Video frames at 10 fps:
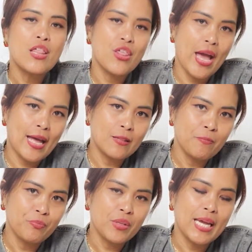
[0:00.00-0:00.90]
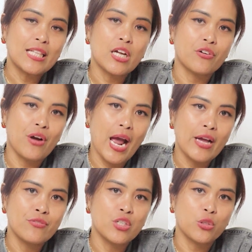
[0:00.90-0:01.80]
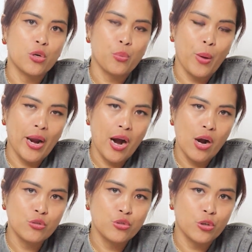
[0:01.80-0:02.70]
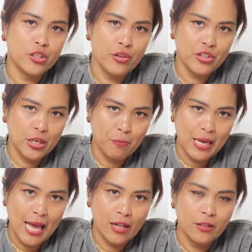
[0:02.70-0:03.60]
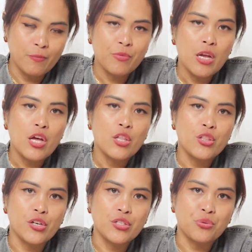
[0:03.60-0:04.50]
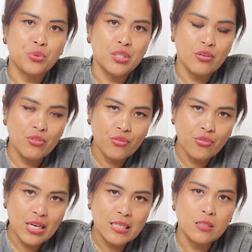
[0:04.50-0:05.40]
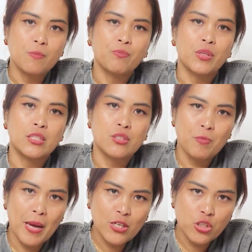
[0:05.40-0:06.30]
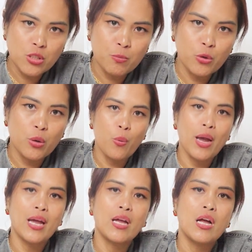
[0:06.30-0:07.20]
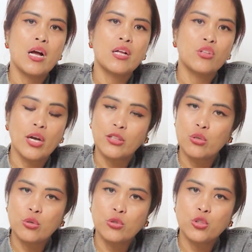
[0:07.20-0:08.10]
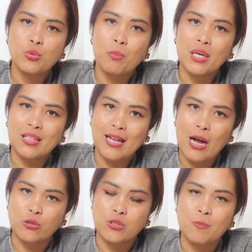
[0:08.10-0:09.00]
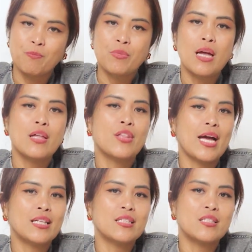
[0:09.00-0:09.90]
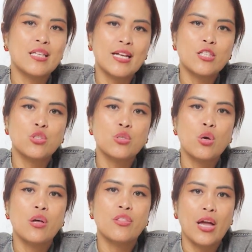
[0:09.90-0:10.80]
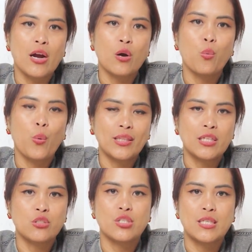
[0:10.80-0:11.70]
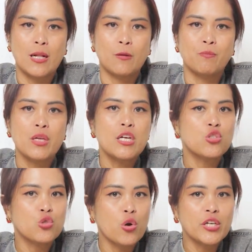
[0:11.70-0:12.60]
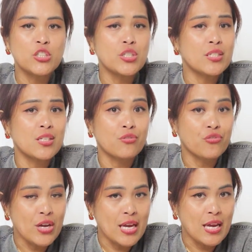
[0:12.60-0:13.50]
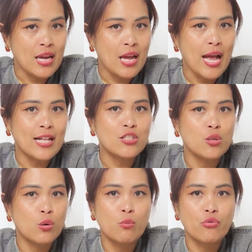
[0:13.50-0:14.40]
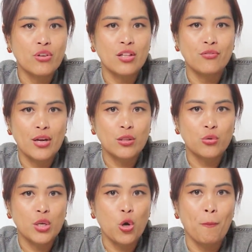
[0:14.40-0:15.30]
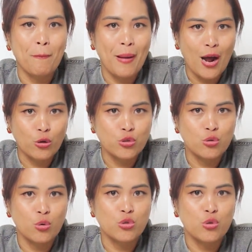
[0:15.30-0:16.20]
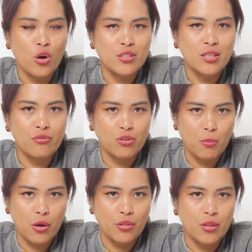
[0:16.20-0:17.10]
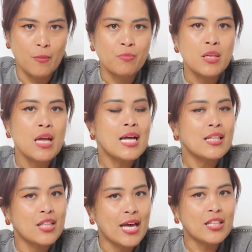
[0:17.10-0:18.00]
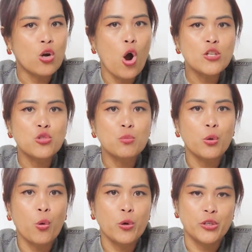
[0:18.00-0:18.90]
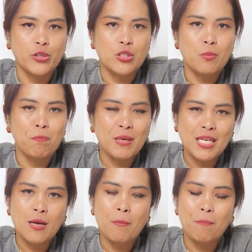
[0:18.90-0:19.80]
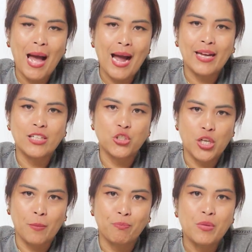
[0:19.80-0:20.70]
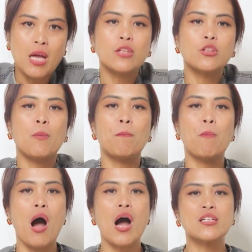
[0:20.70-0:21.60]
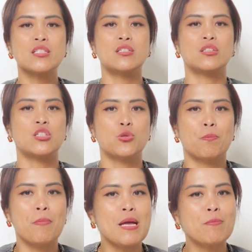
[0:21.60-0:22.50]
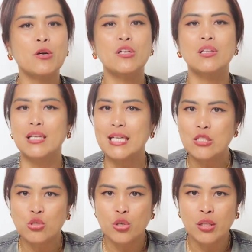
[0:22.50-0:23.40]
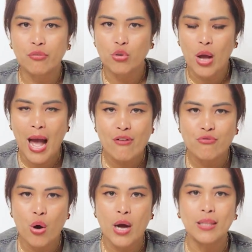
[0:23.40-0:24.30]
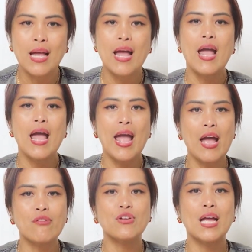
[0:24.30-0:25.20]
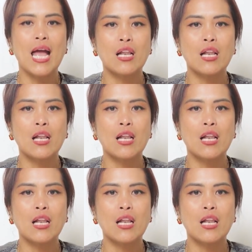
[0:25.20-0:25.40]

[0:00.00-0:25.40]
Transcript: Then it arrives at your warehouse or 3PL. There's receiving fees, inspections put away, not huge, but it counts. Then it sits there waiting to sell. Storage isn't free, and slow-moving inventory compounds those costs every month. Then a customer orders, pick, pack, and ship. The box, the tissue paper, the insert, if you have one, every